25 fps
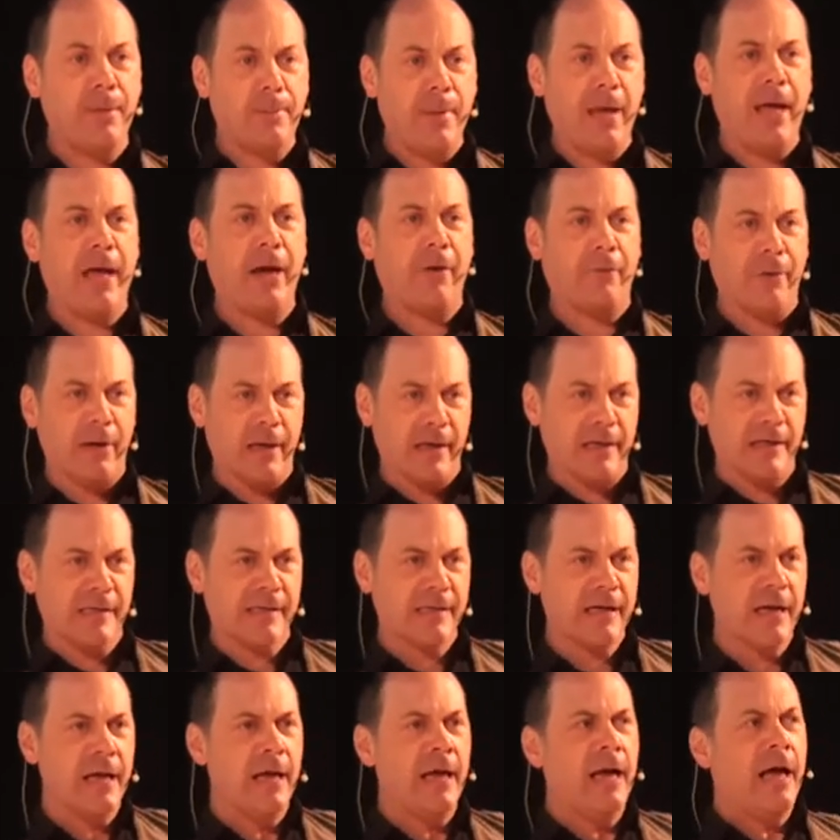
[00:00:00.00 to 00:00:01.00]
areas
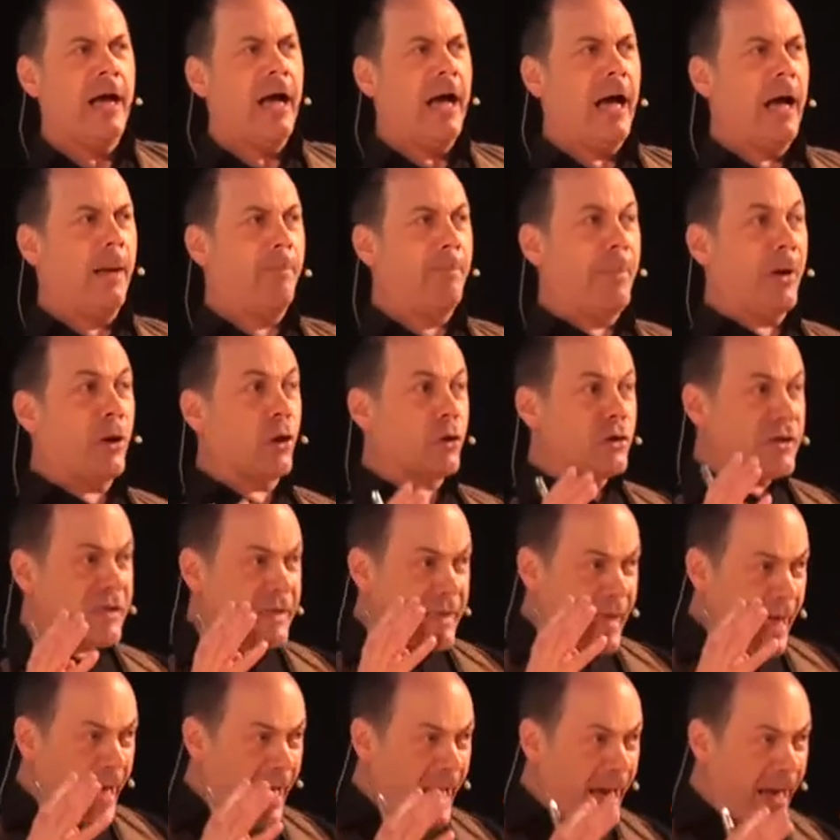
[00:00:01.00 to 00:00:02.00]
uh, because
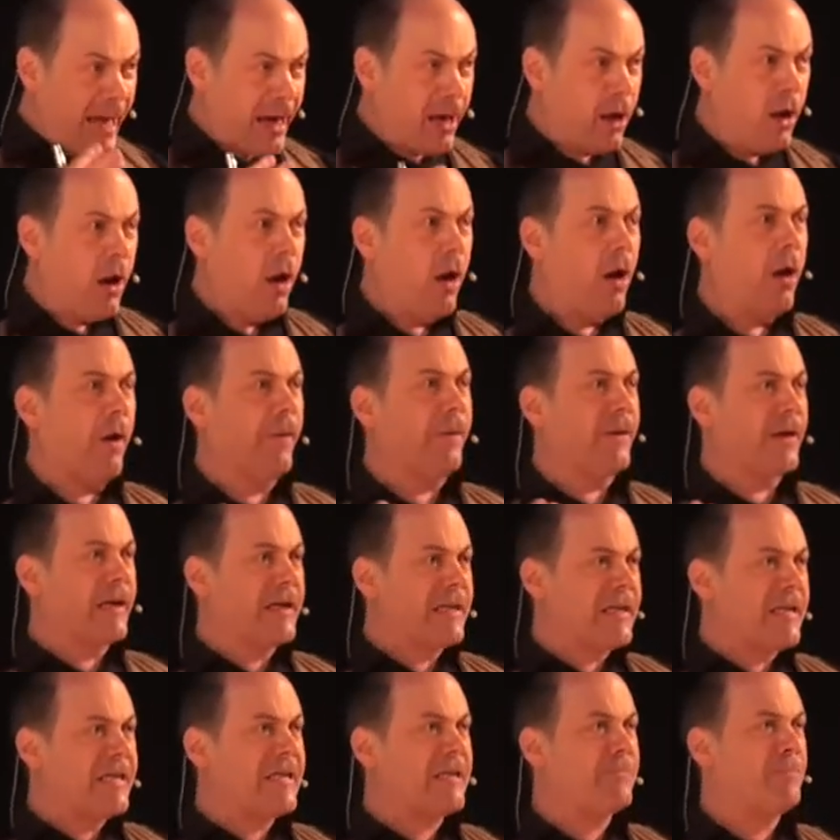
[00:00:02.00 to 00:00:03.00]
they are the
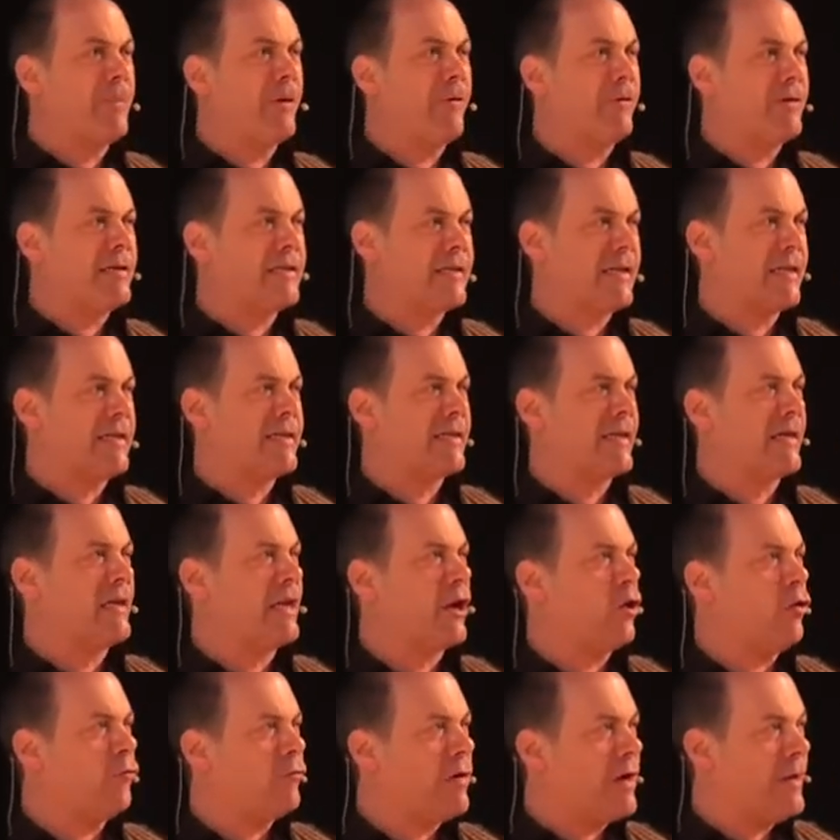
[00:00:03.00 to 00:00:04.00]
conspiracies that
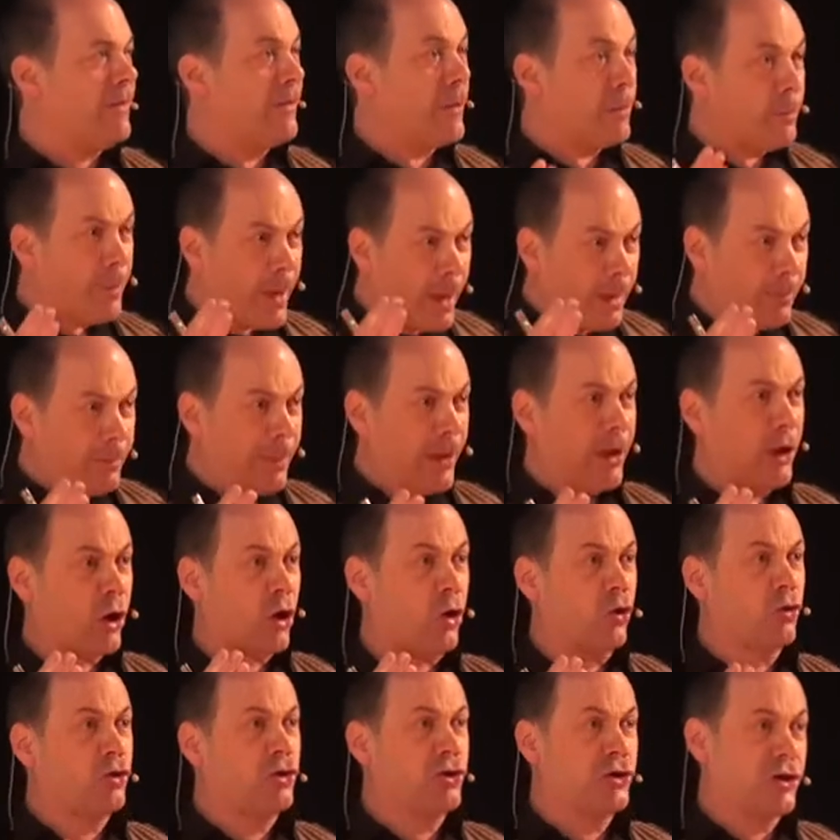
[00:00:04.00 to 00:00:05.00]
are in the public
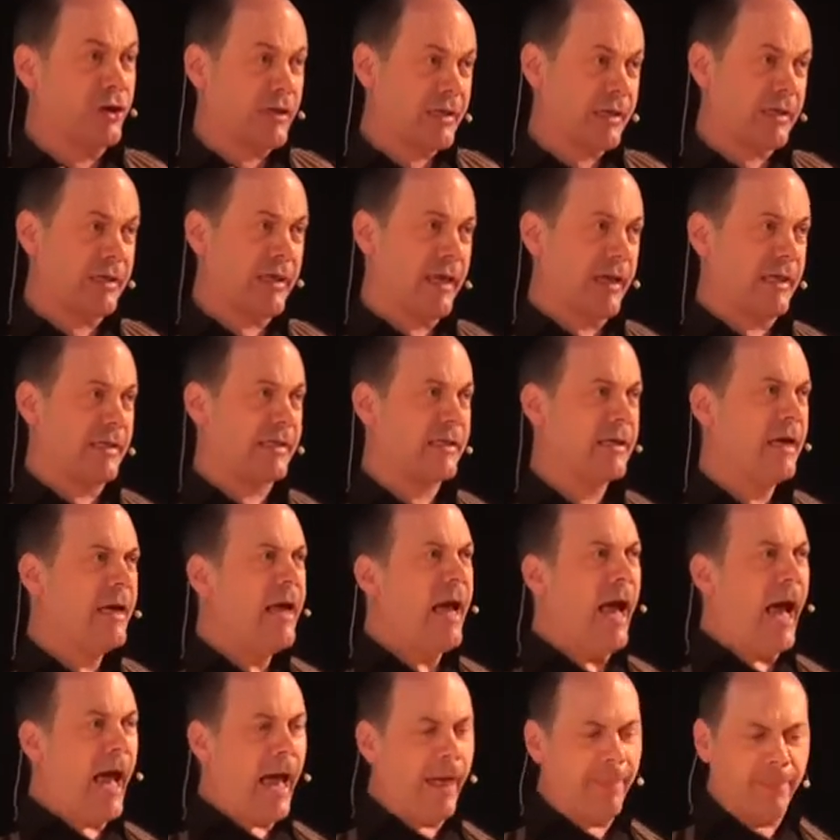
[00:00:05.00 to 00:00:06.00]
consciousness.
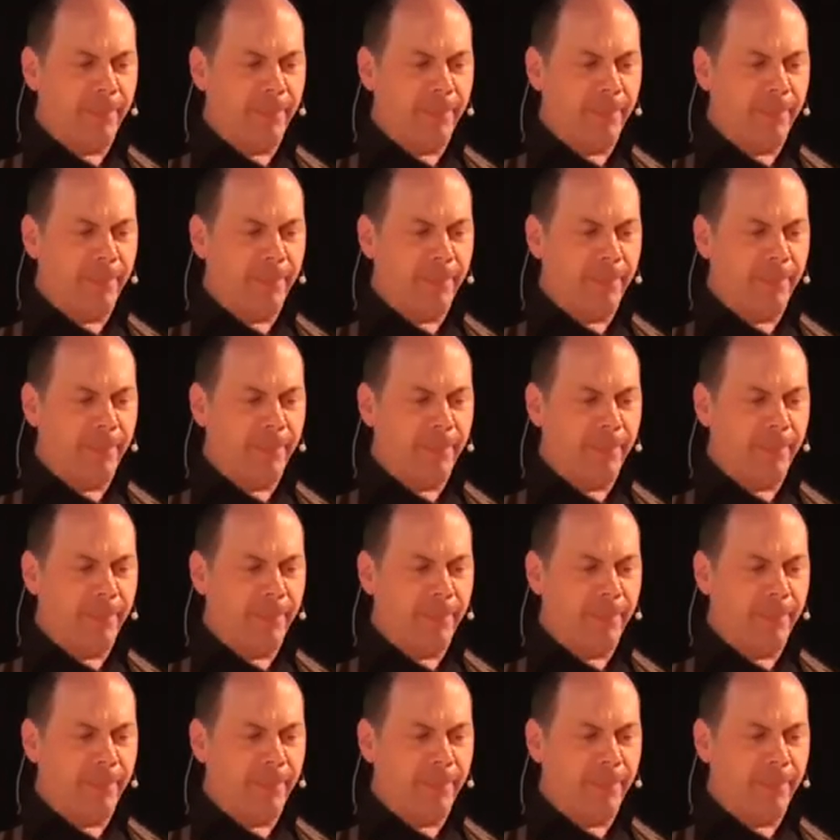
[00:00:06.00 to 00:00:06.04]
And